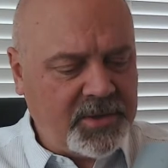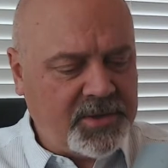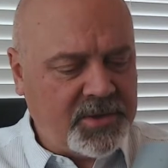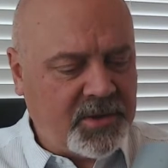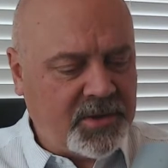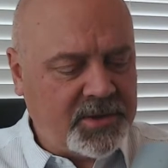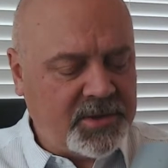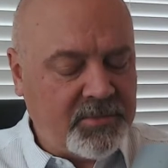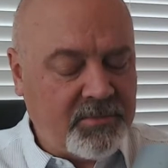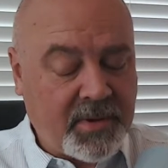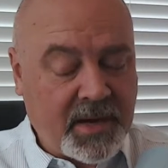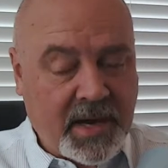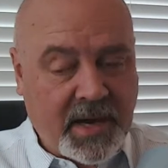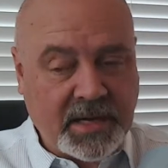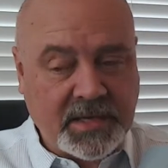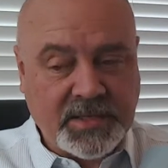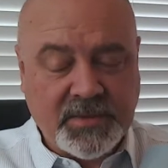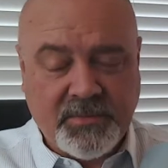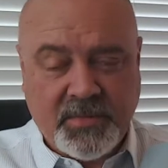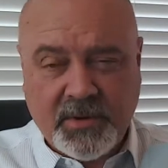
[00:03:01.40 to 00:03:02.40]
junction
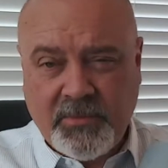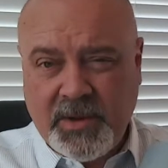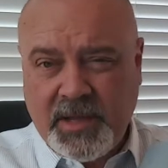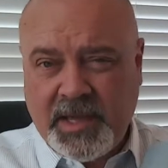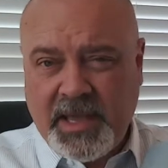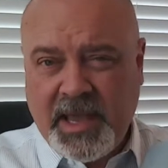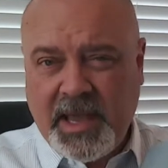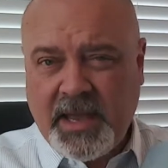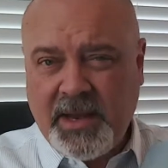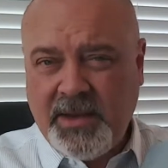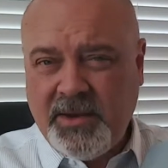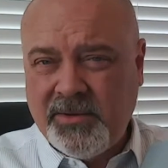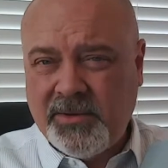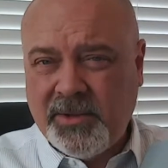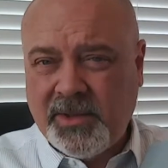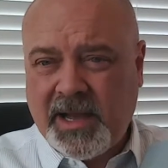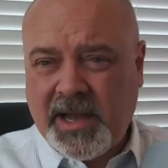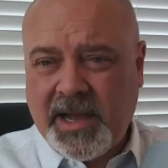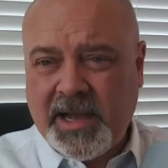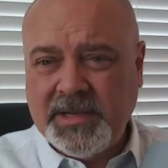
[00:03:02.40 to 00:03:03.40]
box, but we can
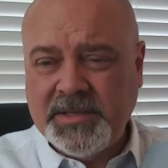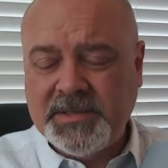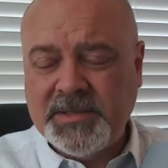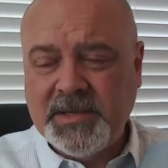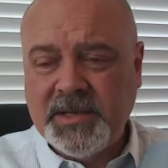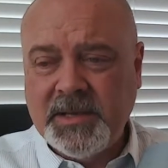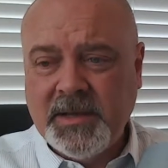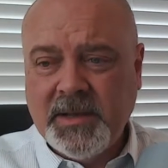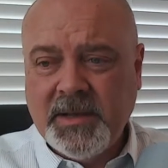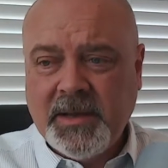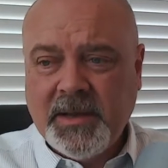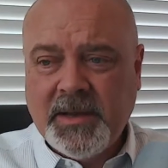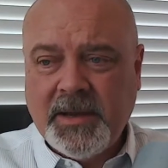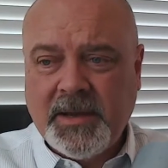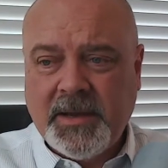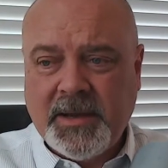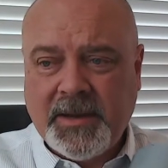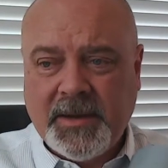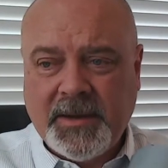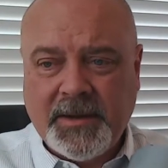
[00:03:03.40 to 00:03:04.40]
utilize
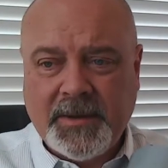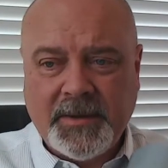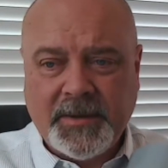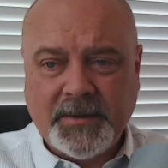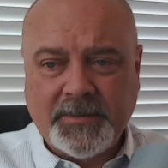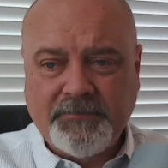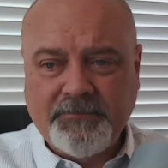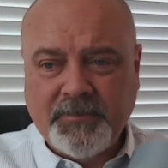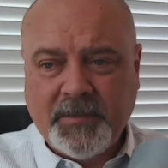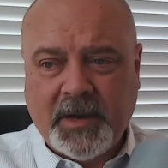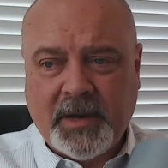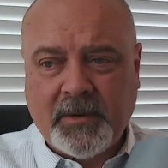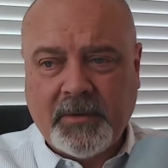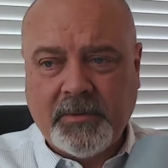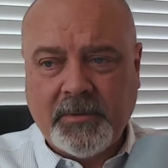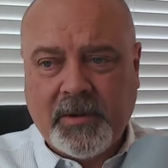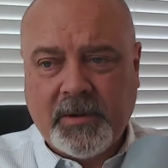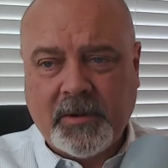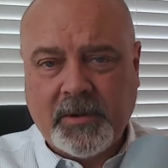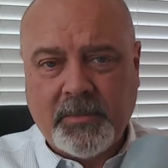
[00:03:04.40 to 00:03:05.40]

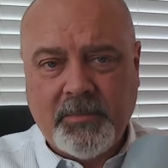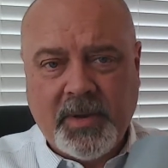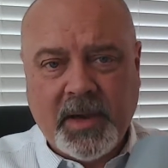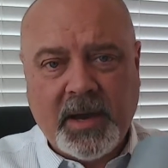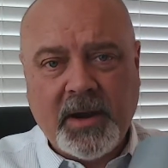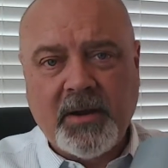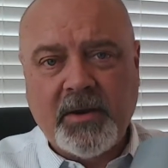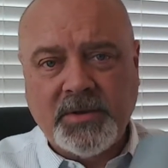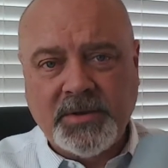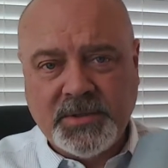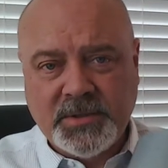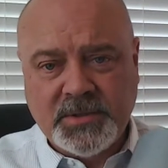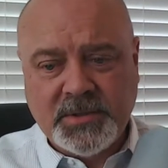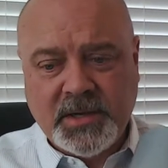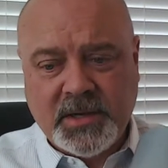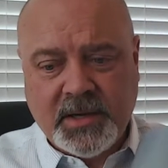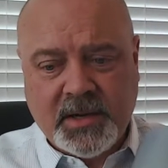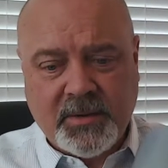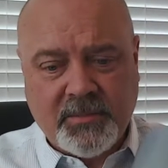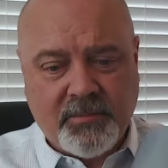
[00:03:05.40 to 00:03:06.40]
our competitors'
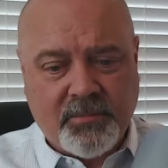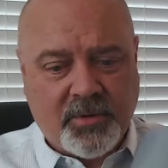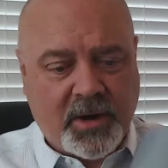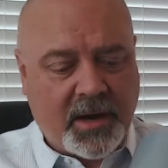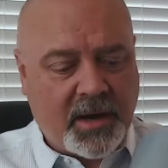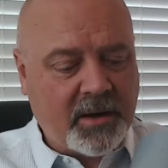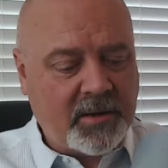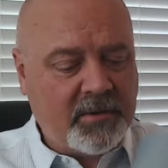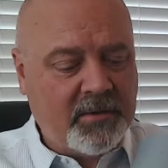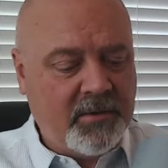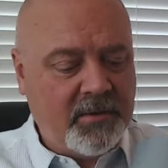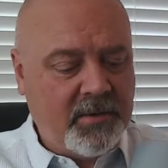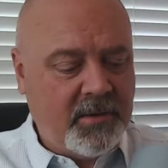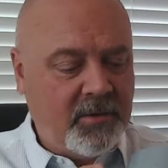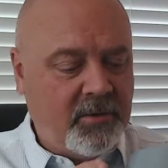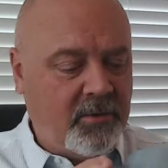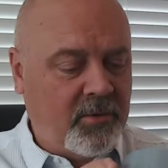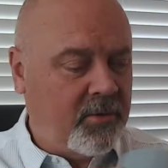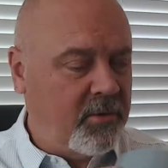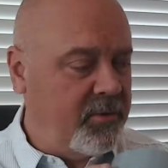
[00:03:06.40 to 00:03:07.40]
product
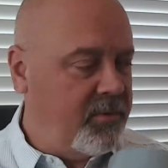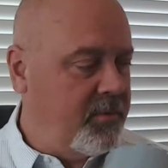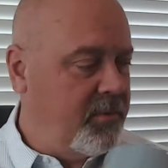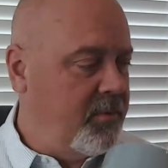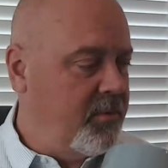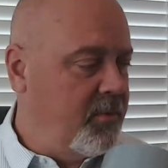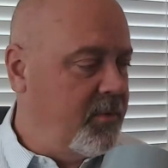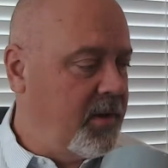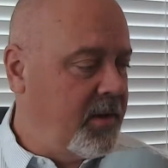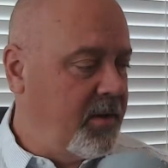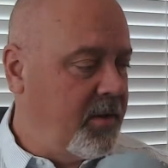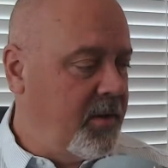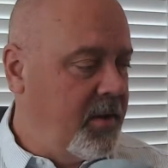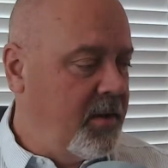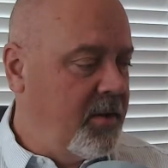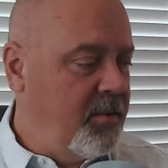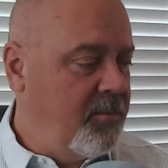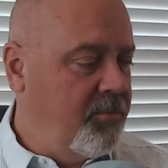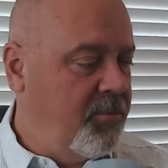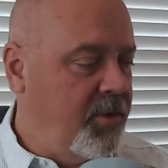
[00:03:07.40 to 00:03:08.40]
in order to
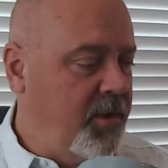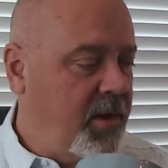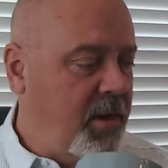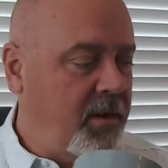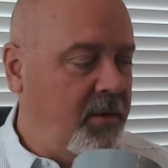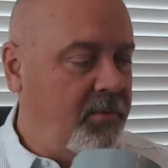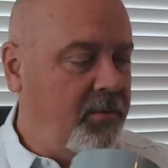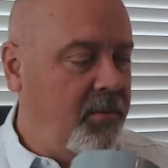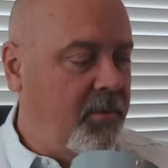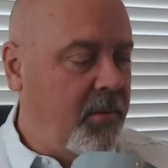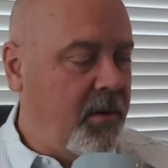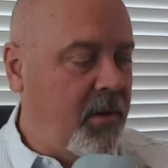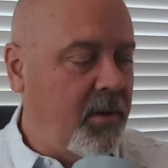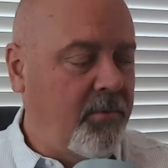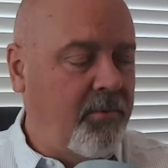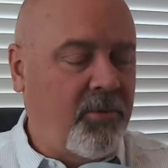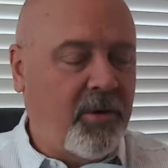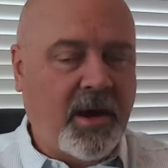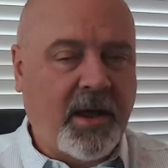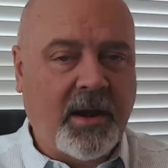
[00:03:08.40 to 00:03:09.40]
put our
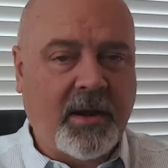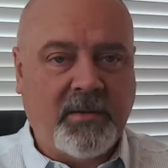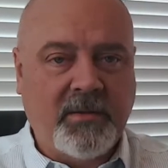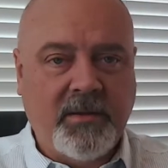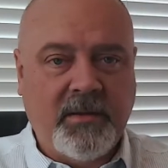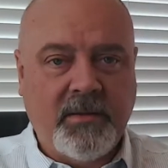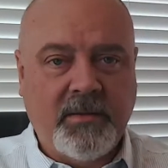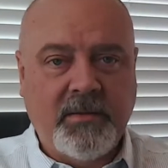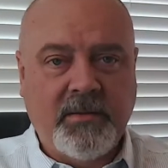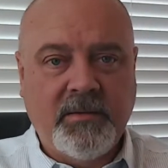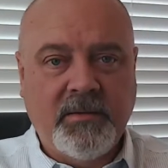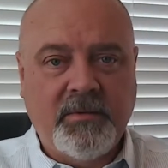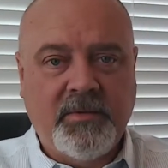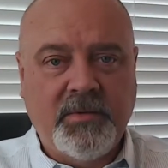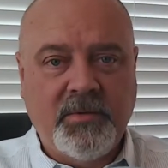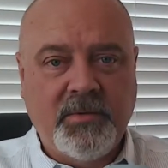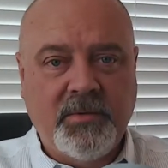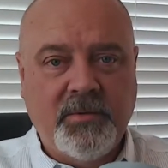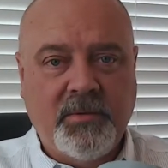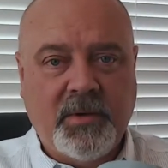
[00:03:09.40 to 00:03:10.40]
product
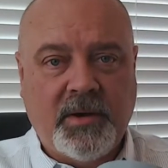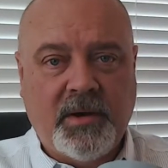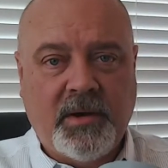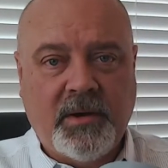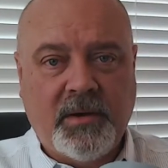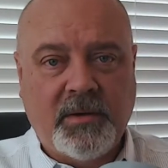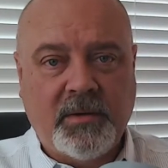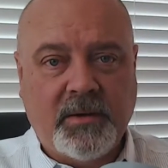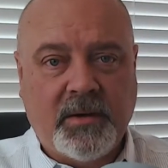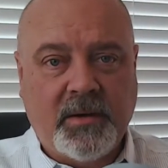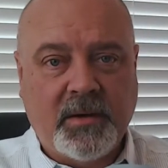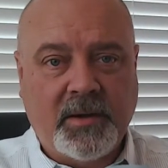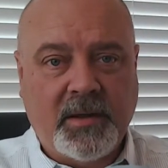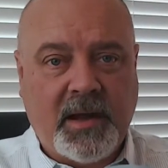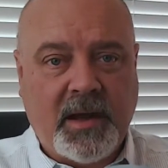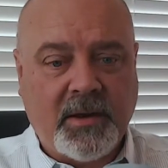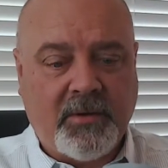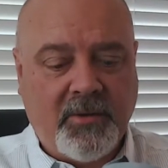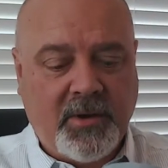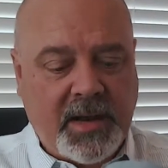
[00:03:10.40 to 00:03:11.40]
into a
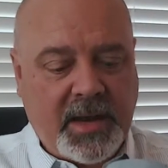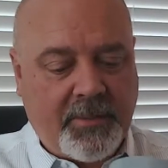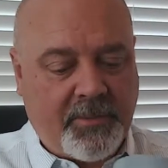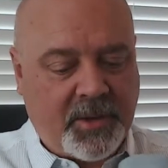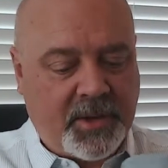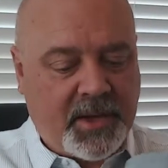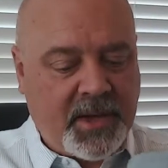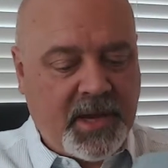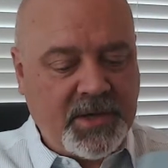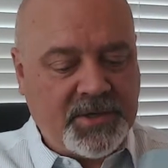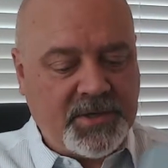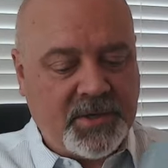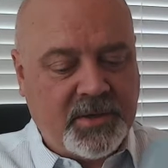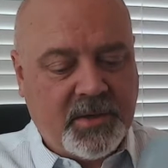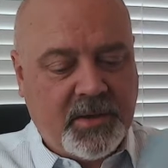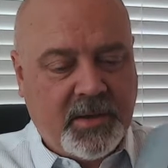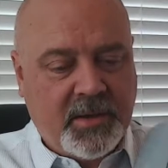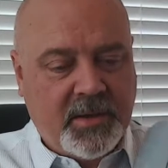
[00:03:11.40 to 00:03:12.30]
concrete application.